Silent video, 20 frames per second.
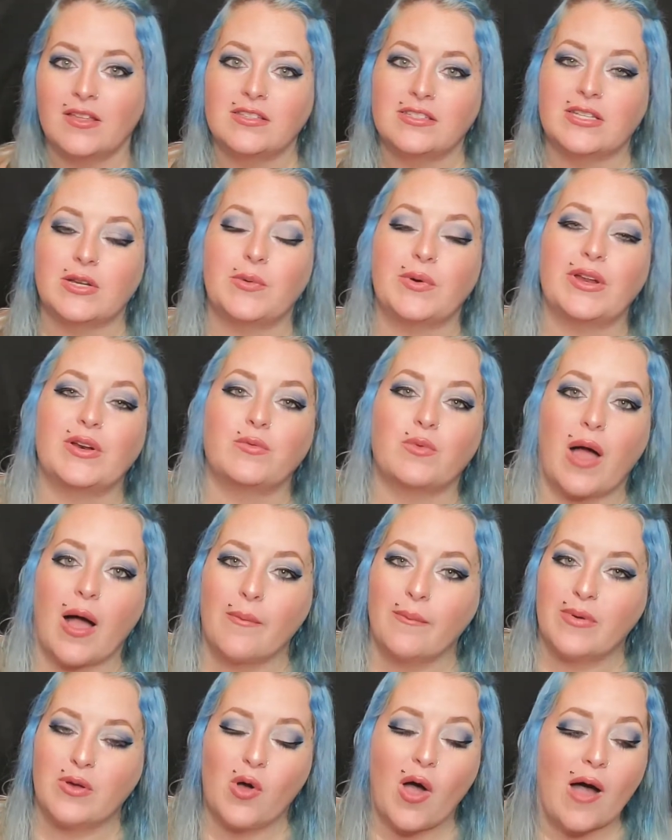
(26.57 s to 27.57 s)
so I
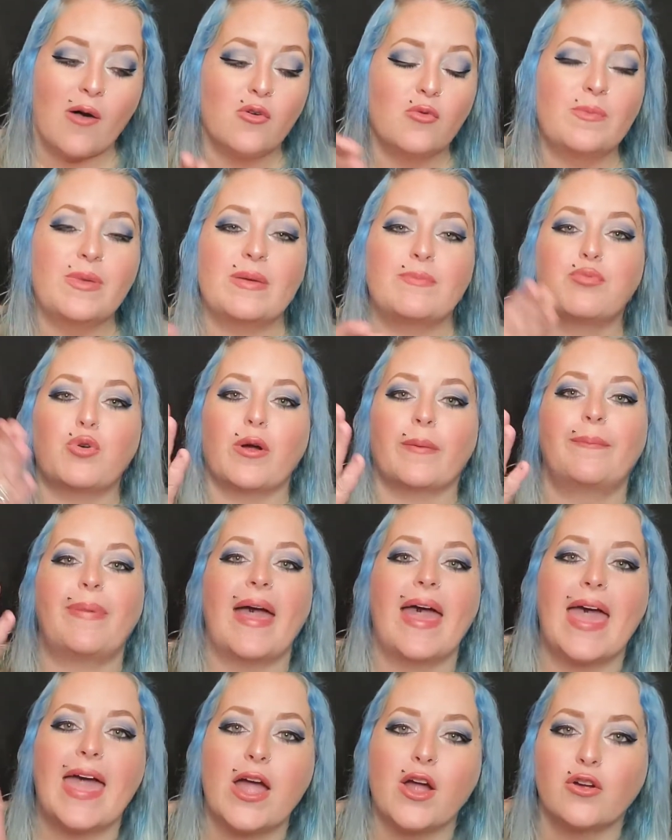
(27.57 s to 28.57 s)
will be
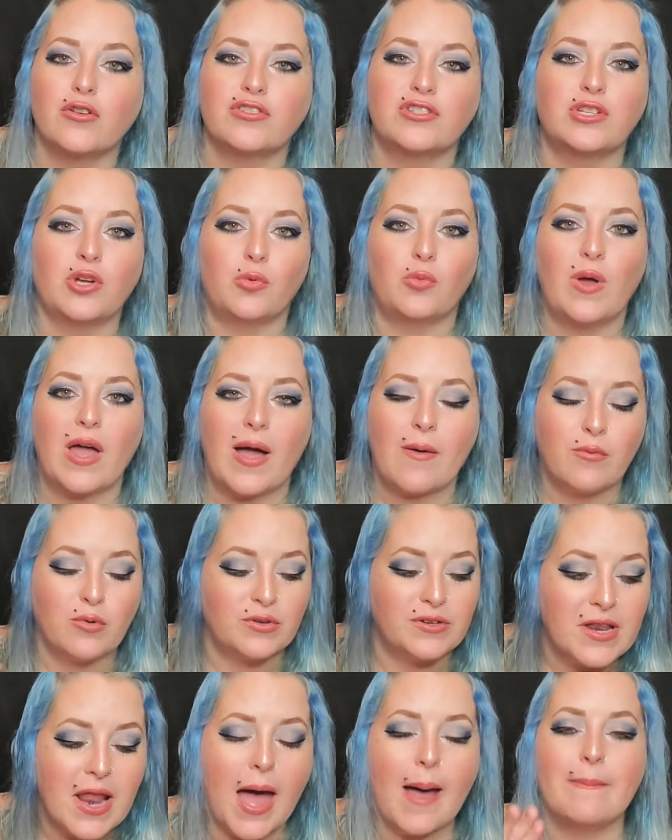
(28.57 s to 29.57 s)
prepared, so I will
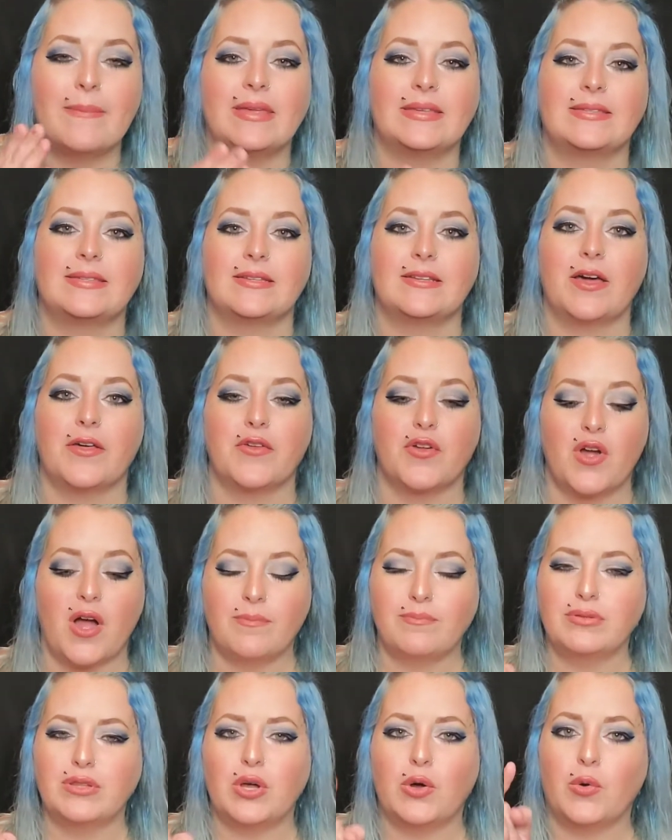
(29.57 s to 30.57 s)
not miss another
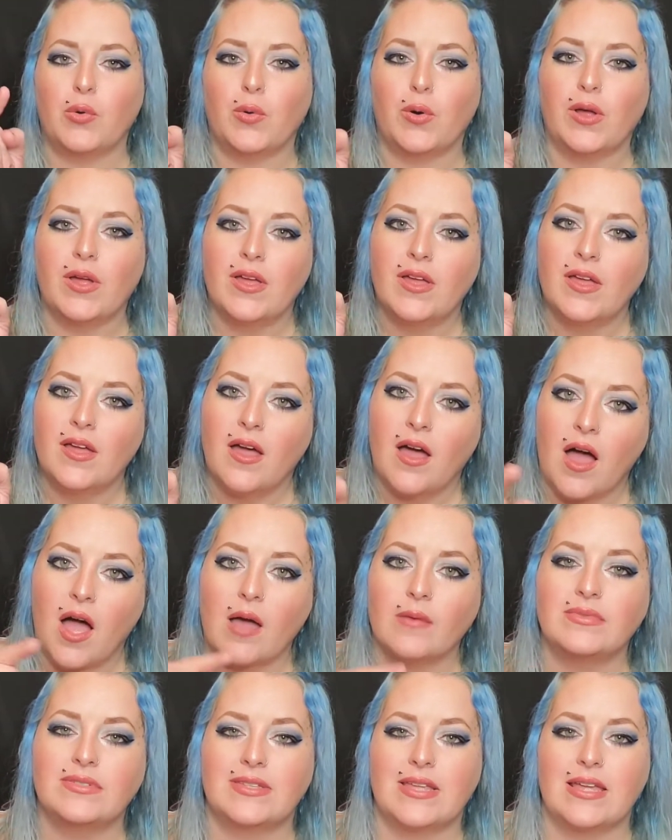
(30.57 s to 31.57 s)
upload.
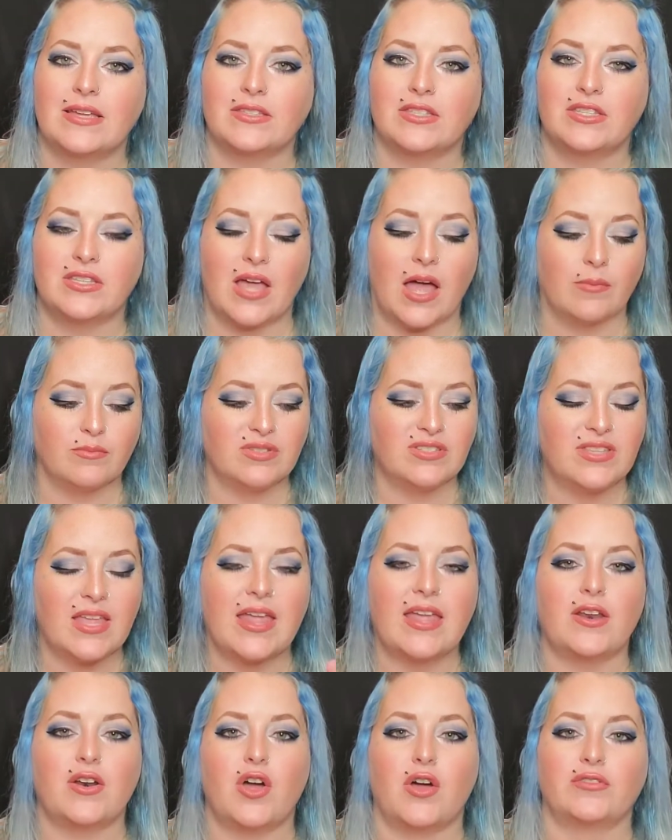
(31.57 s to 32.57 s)
I'm
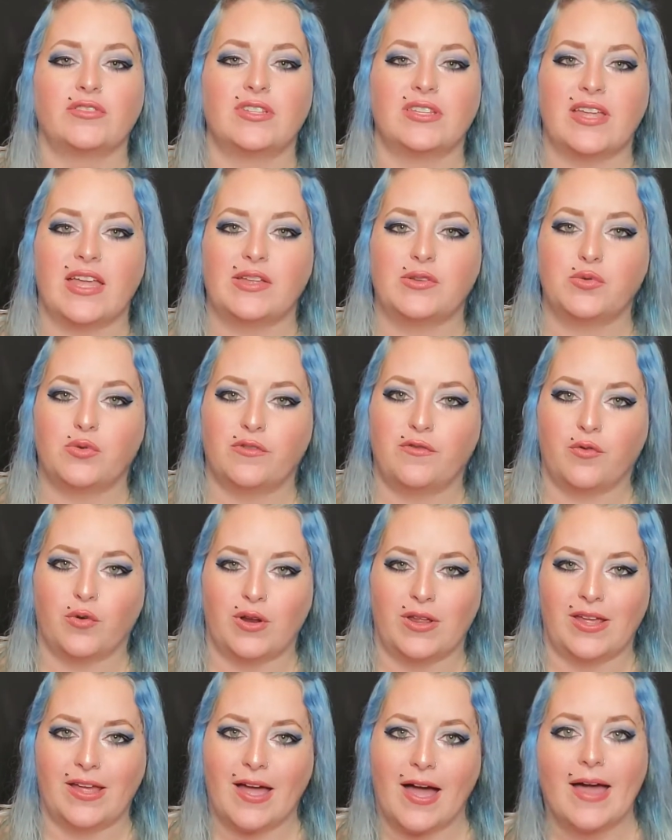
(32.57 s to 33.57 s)
staying on schedule for
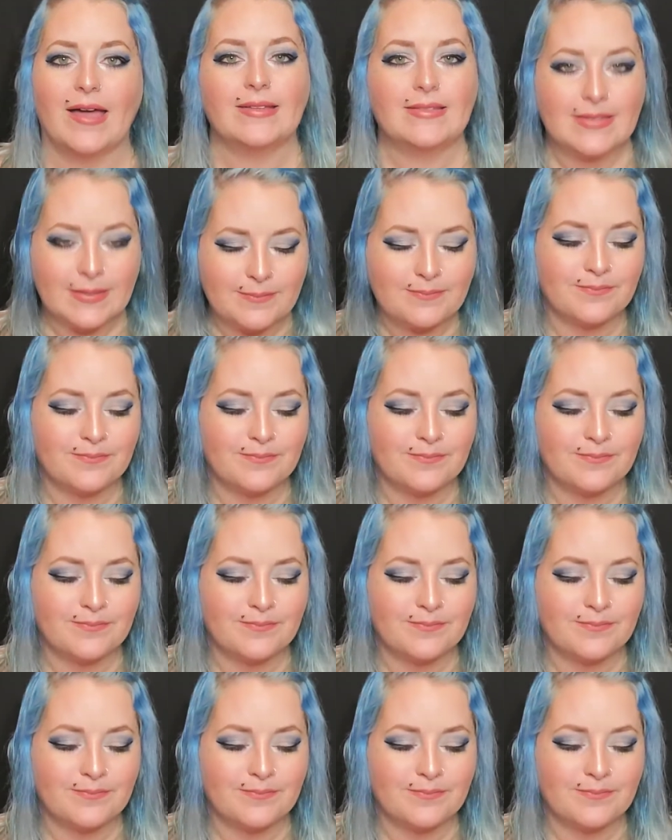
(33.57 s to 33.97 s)
you guys.